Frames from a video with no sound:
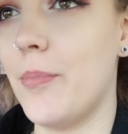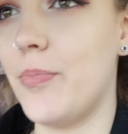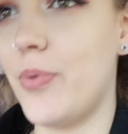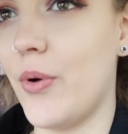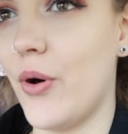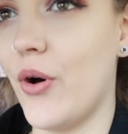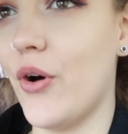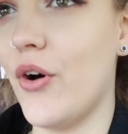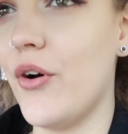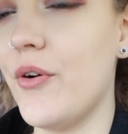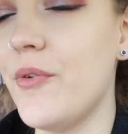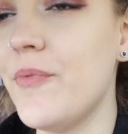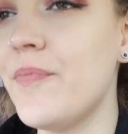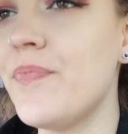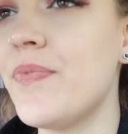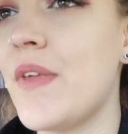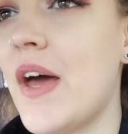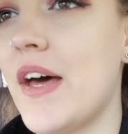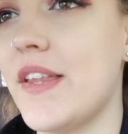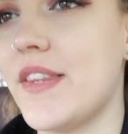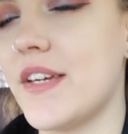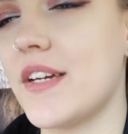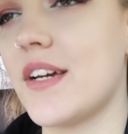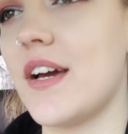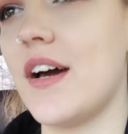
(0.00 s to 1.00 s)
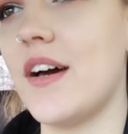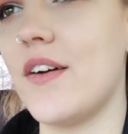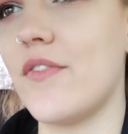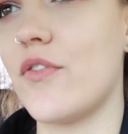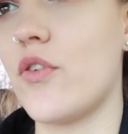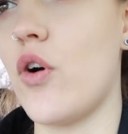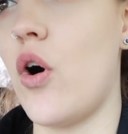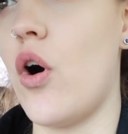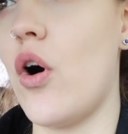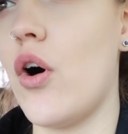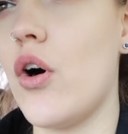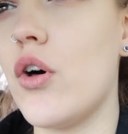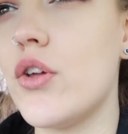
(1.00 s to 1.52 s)
but I think I've
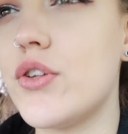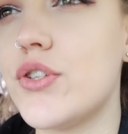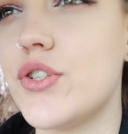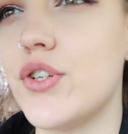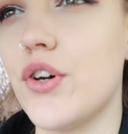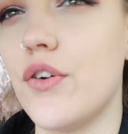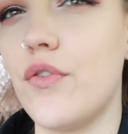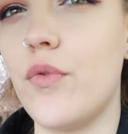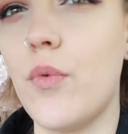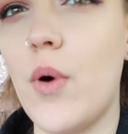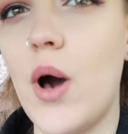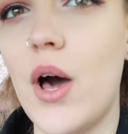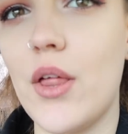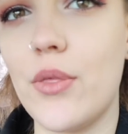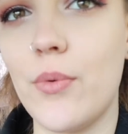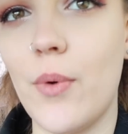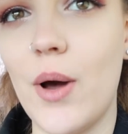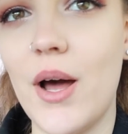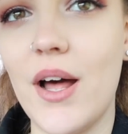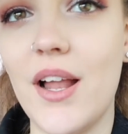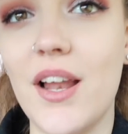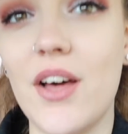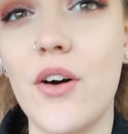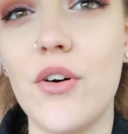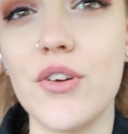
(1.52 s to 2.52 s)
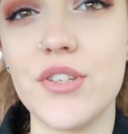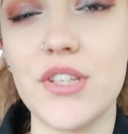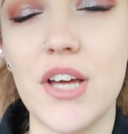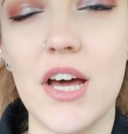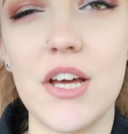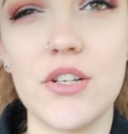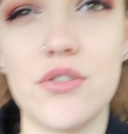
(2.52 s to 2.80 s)
got stuff worthwhile. It also